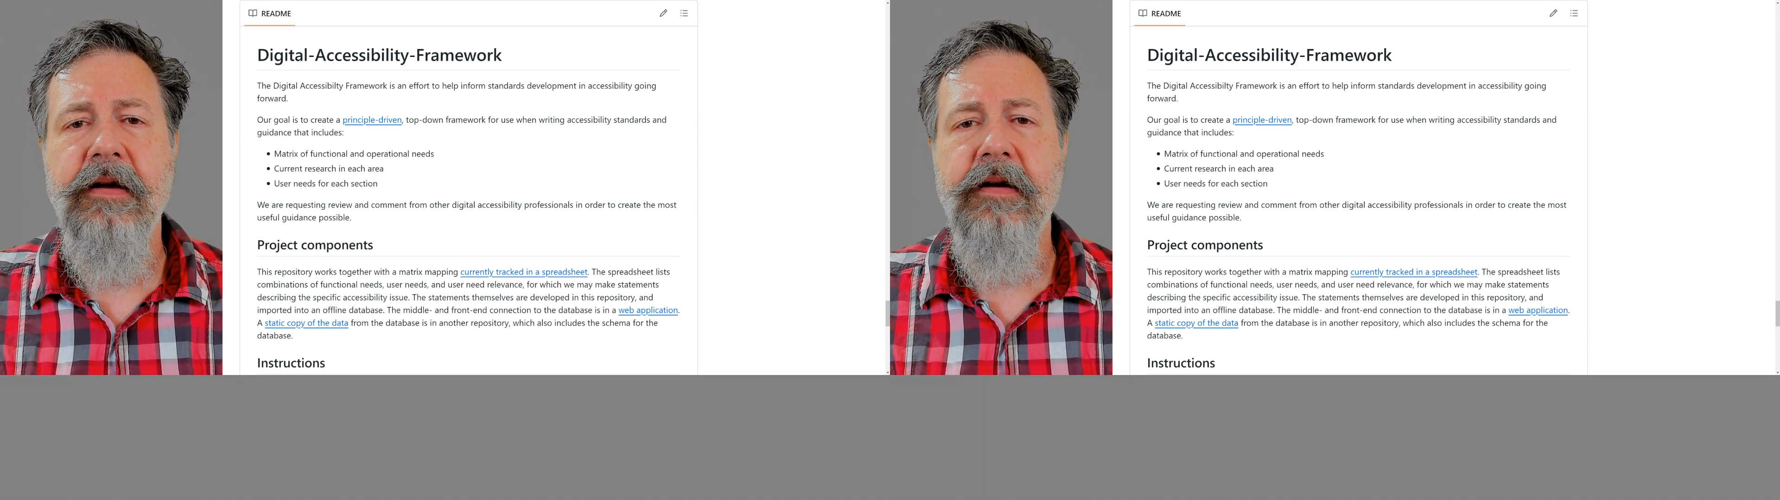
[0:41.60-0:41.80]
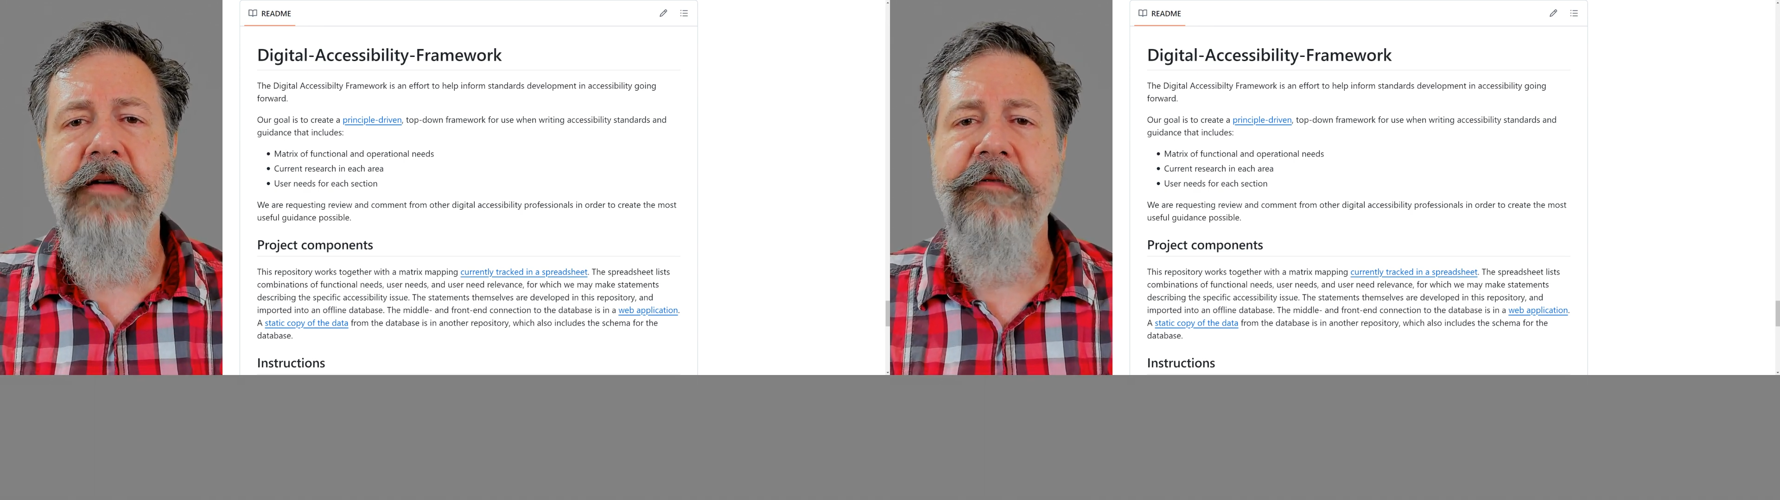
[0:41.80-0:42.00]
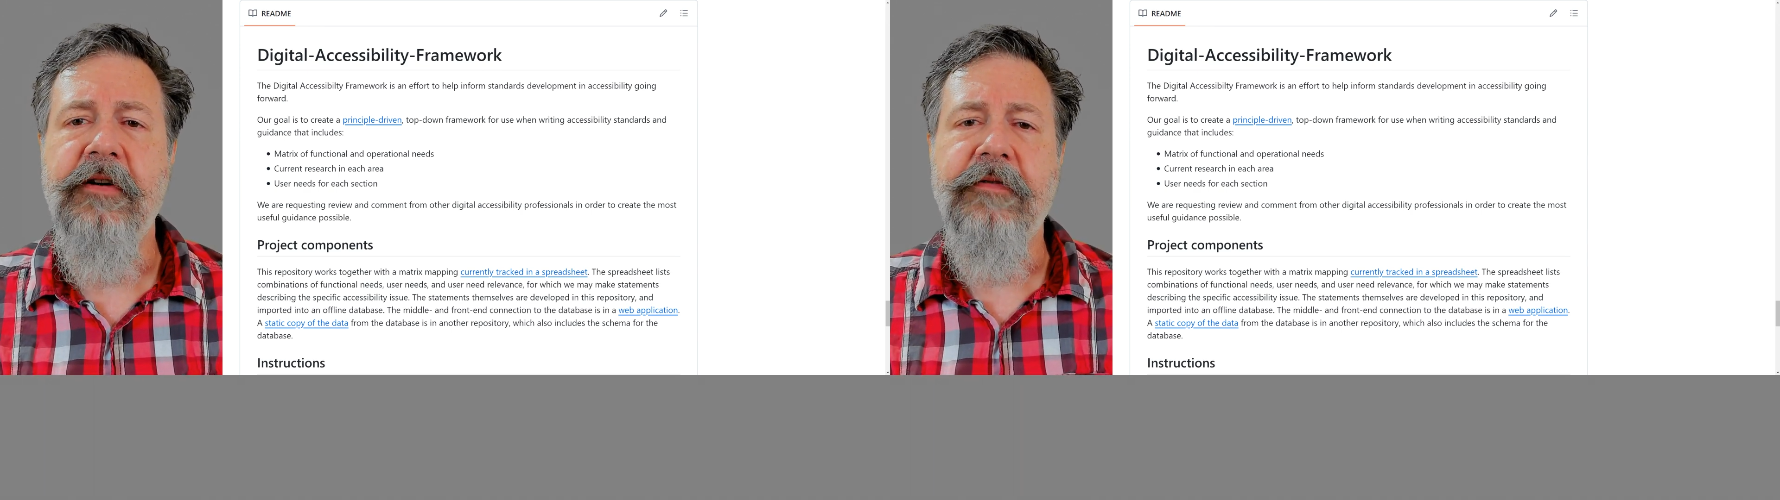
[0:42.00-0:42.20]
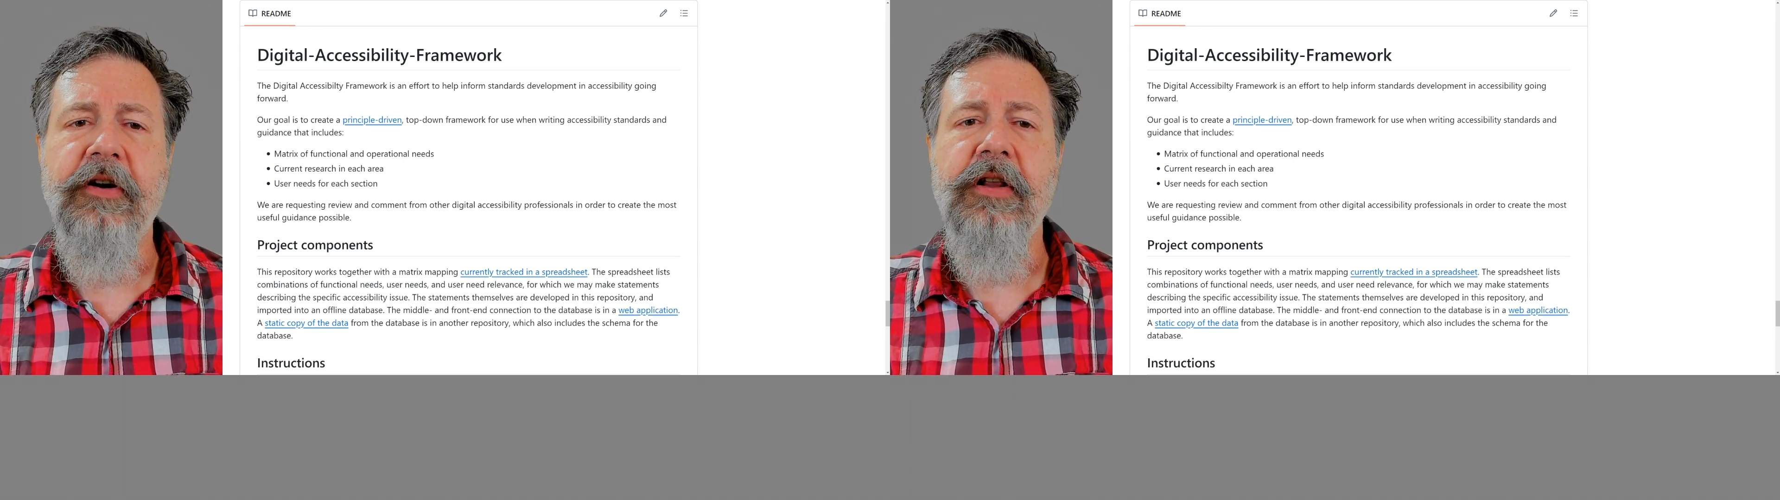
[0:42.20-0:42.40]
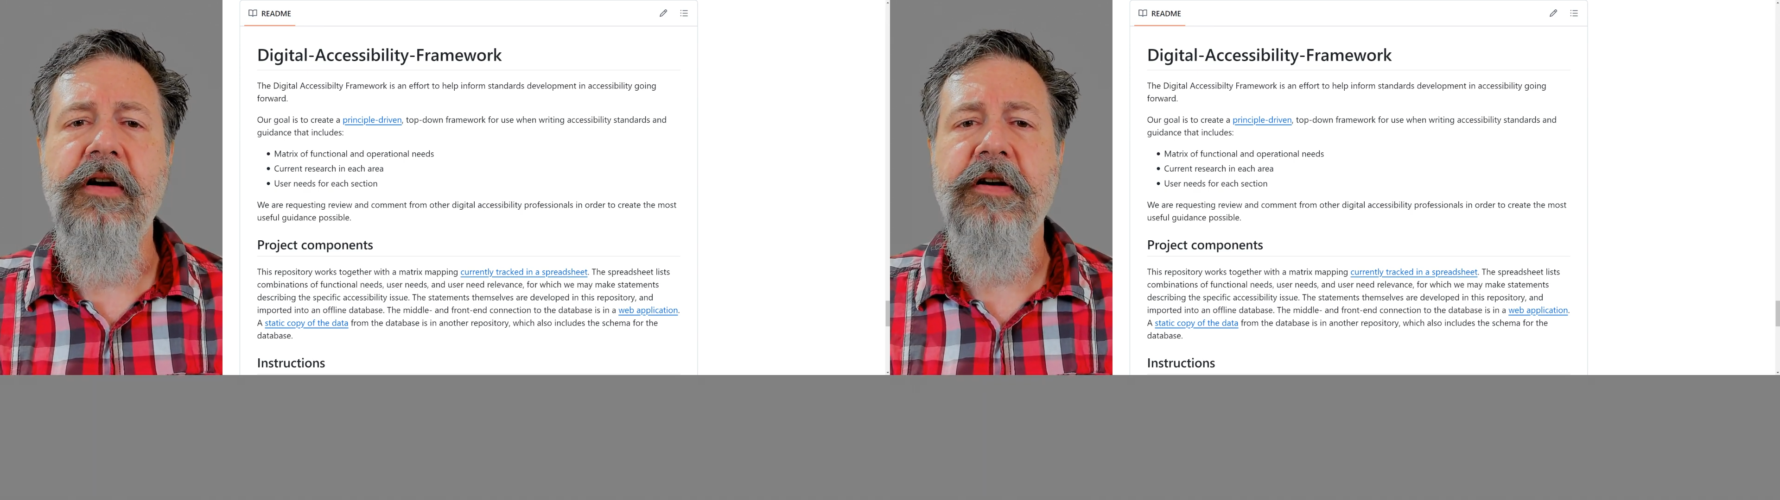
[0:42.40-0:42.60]
I felt for
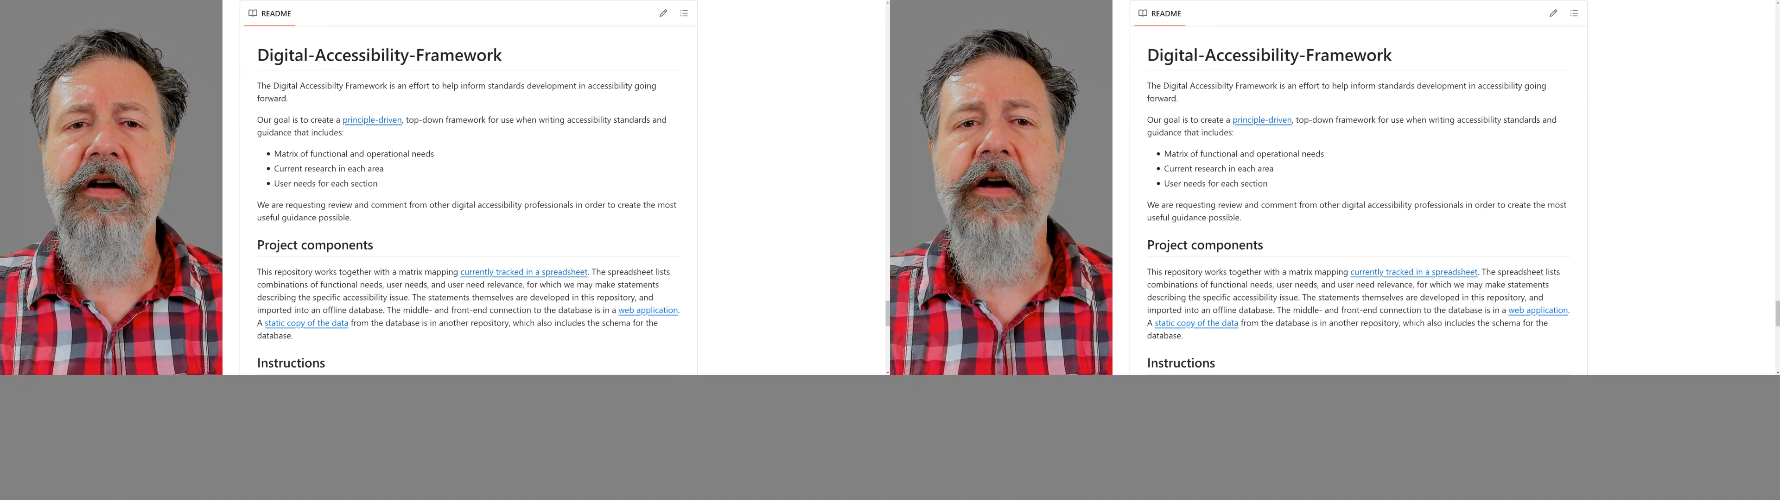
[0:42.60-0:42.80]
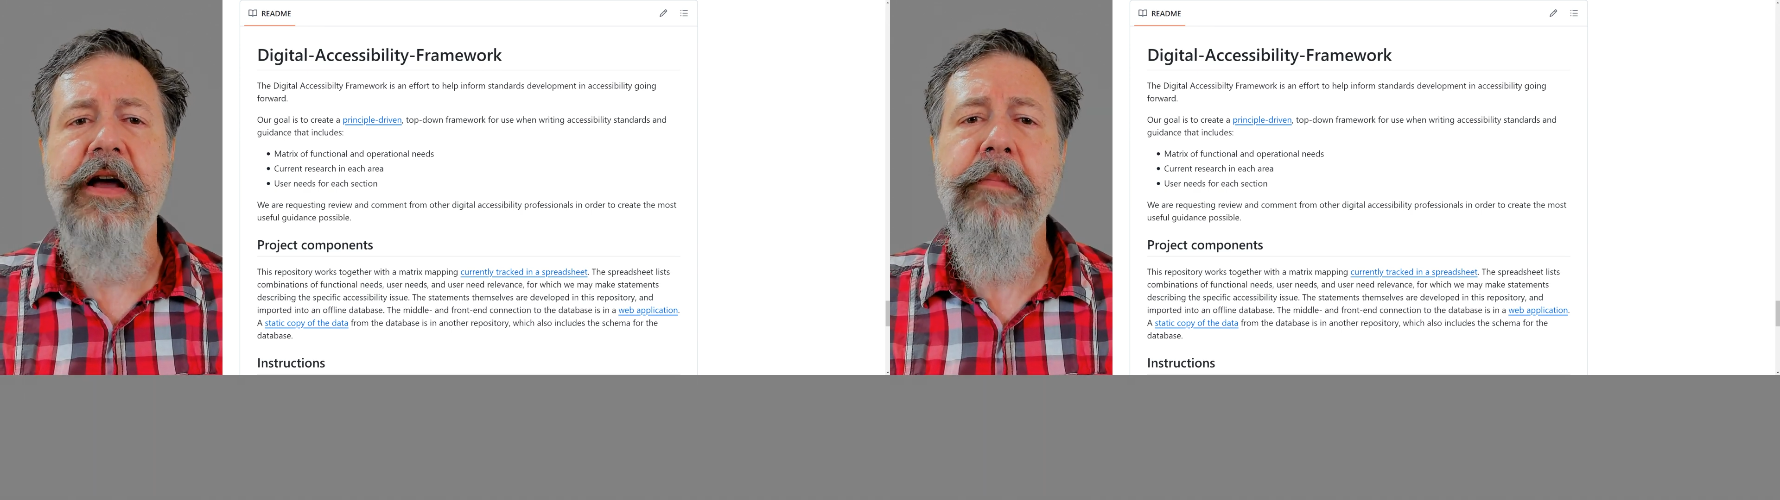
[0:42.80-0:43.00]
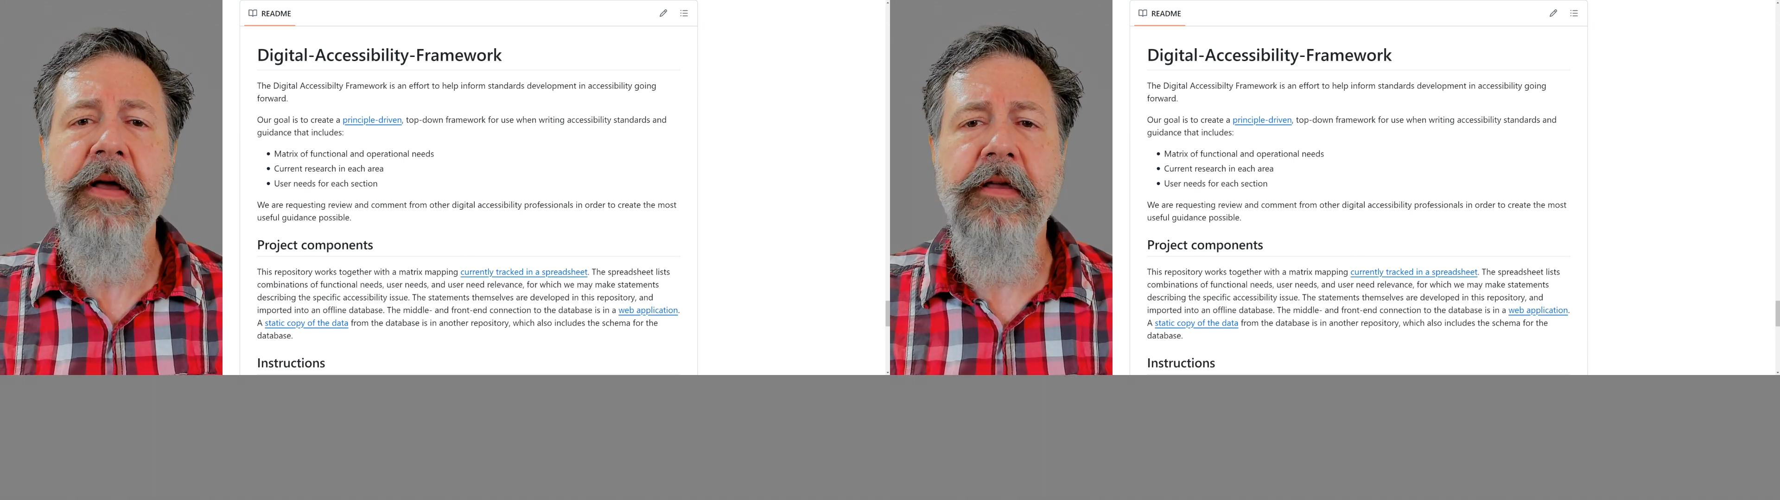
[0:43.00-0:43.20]
a long time